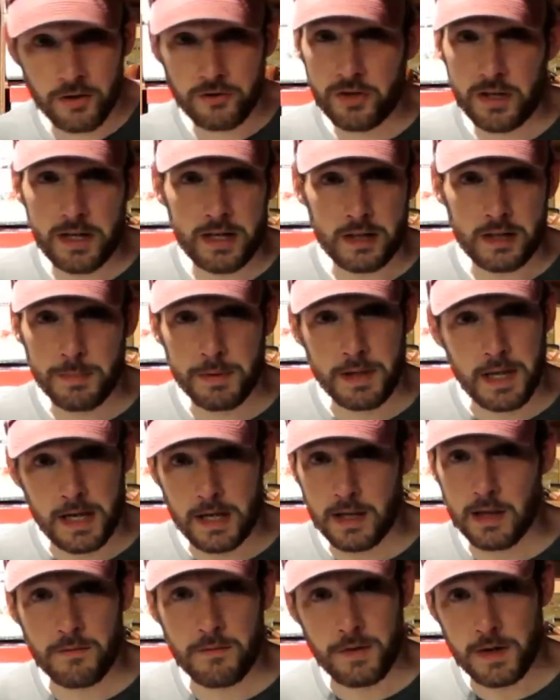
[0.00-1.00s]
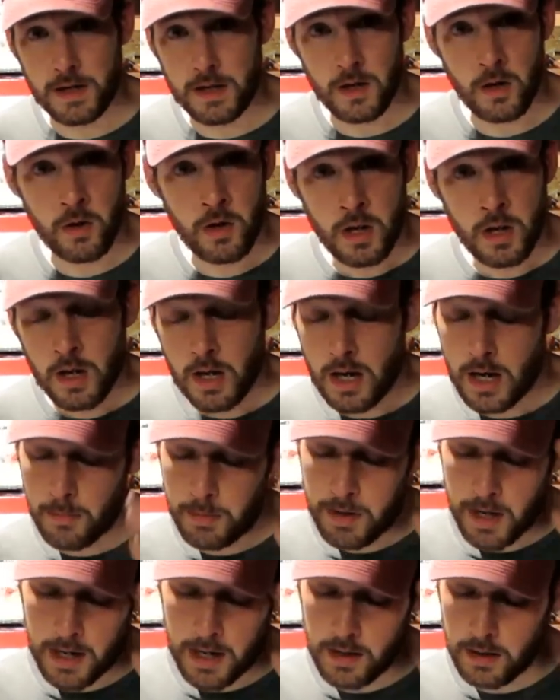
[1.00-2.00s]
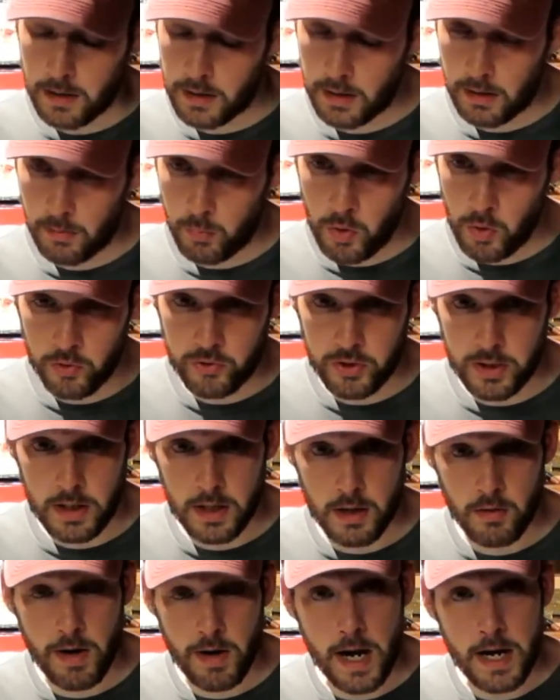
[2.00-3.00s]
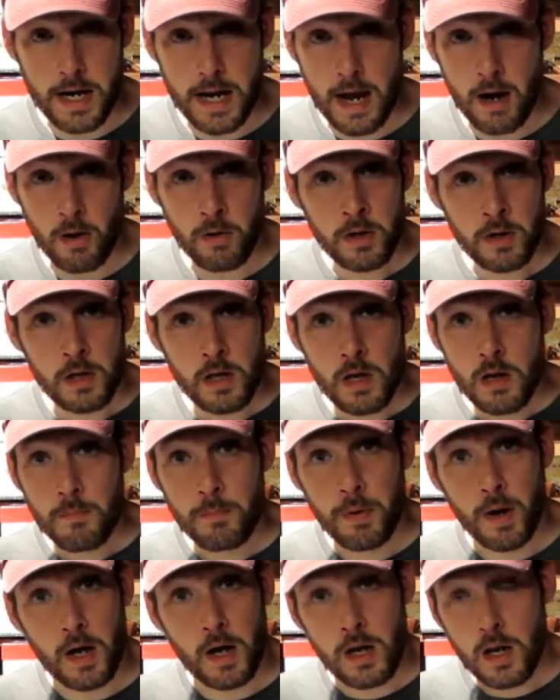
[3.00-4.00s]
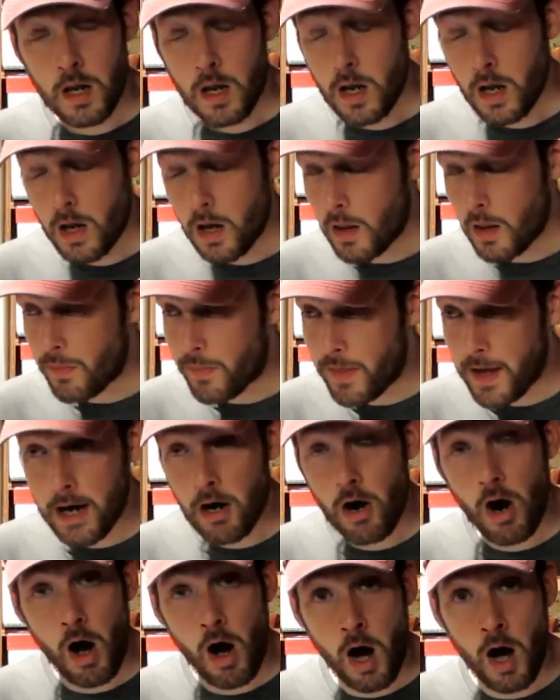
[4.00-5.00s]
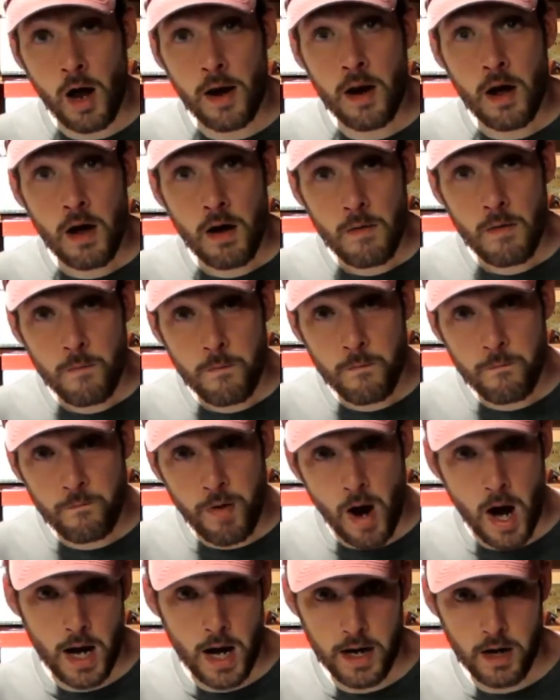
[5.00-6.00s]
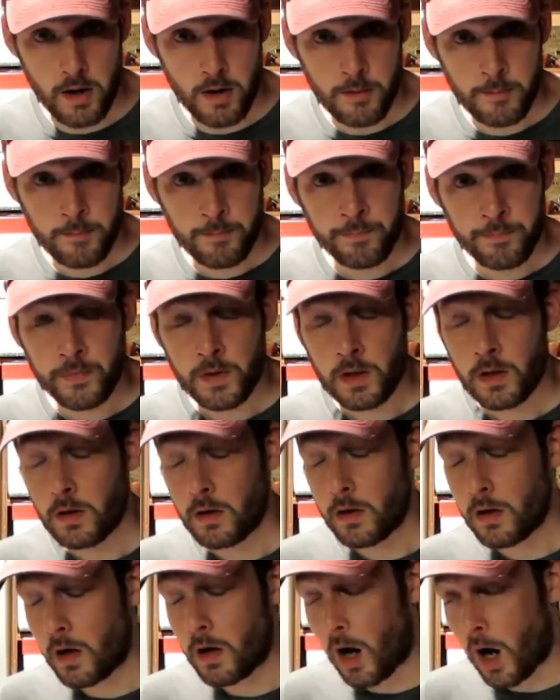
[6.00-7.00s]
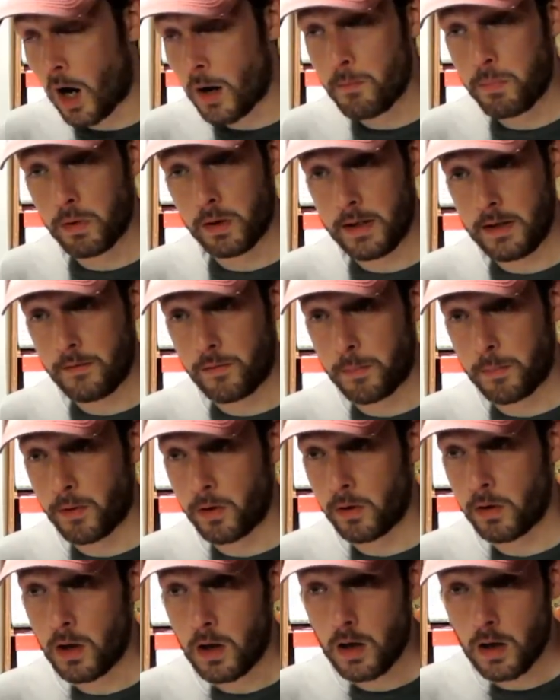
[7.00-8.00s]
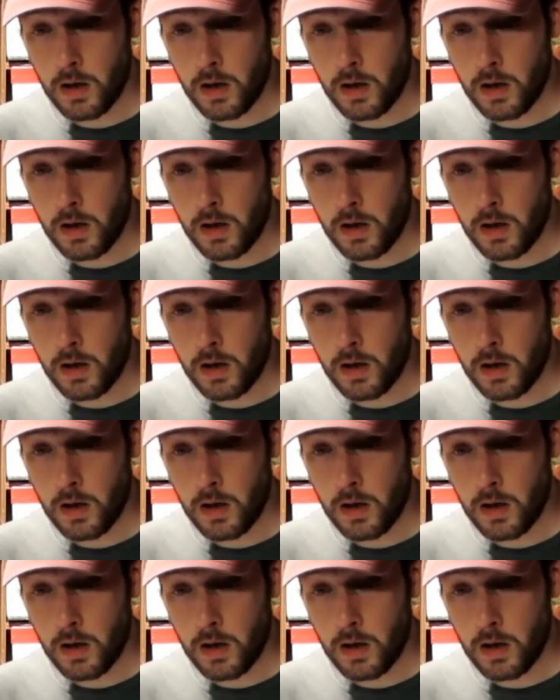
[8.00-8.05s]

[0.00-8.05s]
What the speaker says: see it at the beginning of the video. I'm kind of a little woozy here right now, but they're on fire. Unbelievable.